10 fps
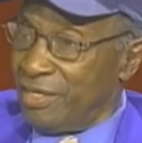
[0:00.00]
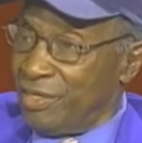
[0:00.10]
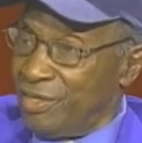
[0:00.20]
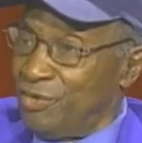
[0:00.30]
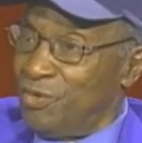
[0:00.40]

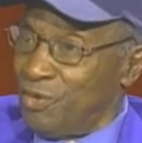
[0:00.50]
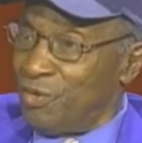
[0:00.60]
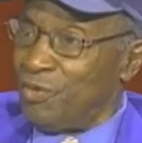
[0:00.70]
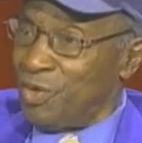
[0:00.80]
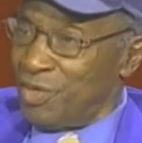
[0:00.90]
You
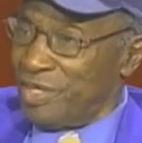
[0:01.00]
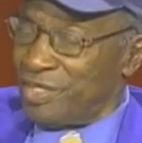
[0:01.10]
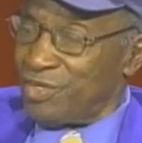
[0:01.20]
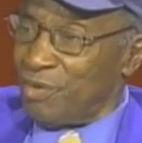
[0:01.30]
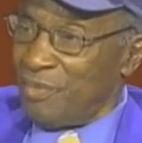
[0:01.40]
know,
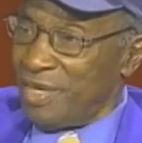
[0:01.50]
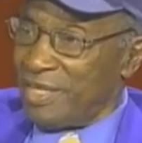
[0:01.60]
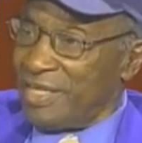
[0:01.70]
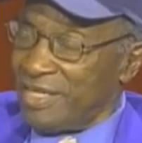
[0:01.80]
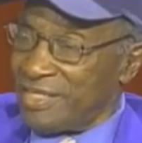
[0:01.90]
there's so many
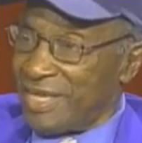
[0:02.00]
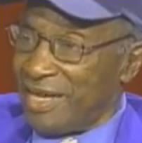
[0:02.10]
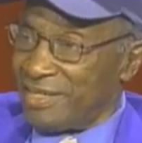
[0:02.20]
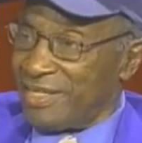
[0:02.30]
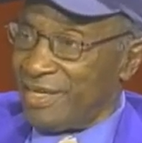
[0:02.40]
things
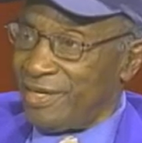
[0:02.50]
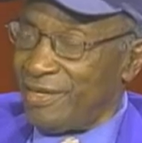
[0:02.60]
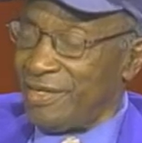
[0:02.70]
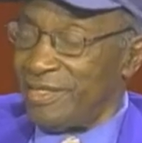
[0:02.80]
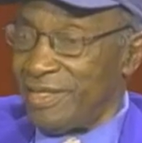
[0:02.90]
out there
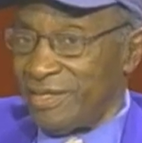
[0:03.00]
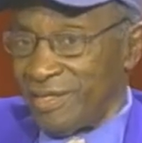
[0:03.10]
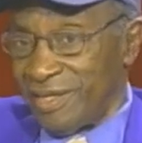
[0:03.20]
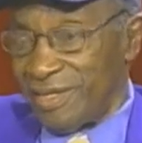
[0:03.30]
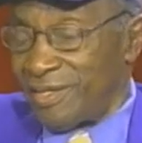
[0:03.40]
that
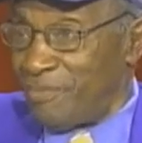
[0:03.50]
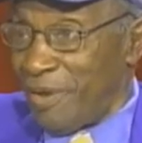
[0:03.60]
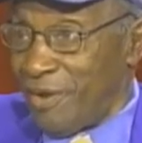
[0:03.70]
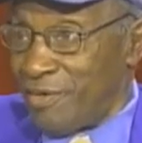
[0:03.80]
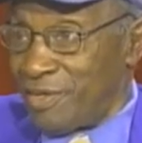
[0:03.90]
the
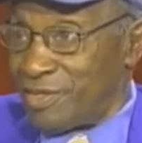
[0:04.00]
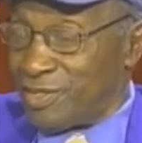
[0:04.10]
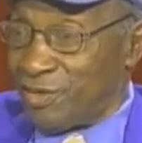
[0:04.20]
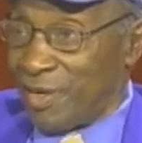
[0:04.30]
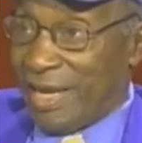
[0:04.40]
parents
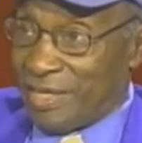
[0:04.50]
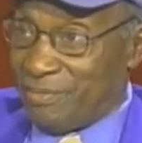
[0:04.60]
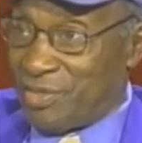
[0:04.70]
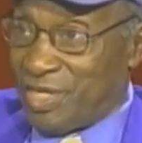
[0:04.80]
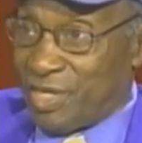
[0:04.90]
don't like
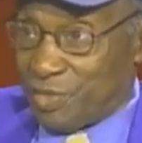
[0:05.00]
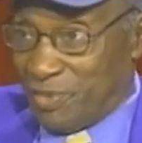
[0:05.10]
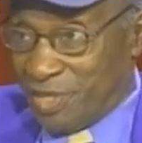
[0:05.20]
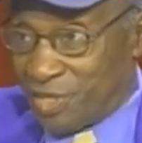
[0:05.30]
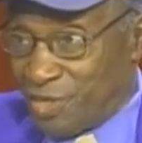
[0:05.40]
themselves,
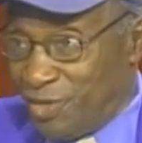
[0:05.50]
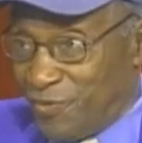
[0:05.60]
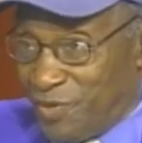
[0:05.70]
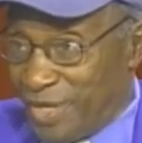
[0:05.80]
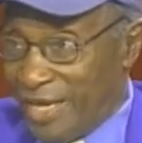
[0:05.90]
but it's good
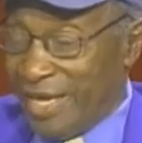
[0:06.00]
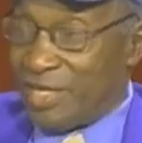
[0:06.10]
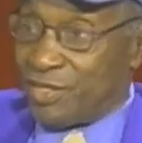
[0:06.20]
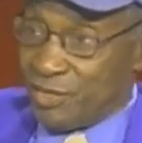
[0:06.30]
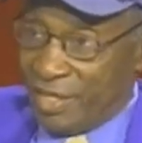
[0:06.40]
for the
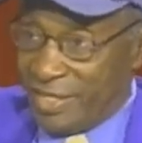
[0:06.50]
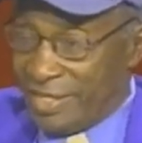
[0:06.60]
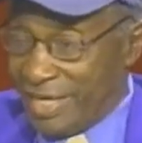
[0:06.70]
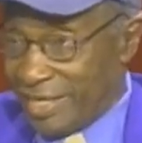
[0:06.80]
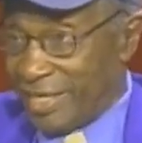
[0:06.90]
kids, so they
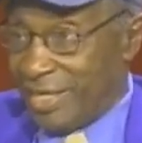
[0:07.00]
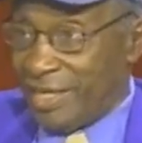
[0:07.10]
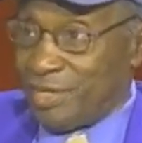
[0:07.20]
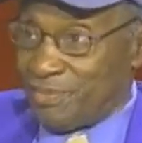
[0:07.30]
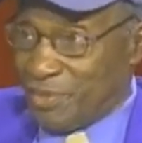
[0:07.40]
take the
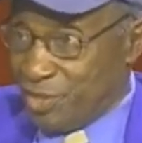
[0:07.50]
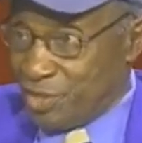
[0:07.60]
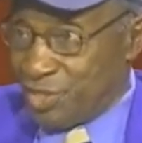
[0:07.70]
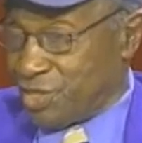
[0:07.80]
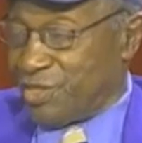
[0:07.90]
kids
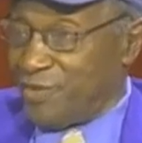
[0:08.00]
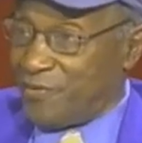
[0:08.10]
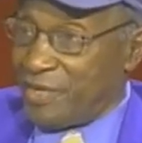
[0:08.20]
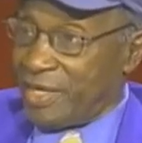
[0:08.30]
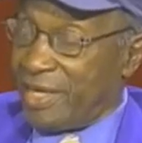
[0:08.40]
because it's good
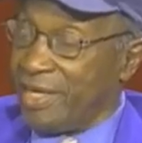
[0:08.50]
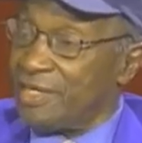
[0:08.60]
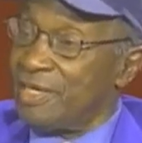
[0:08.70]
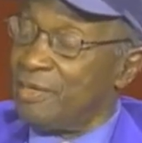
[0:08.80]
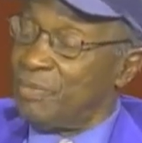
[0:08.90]
for the kids.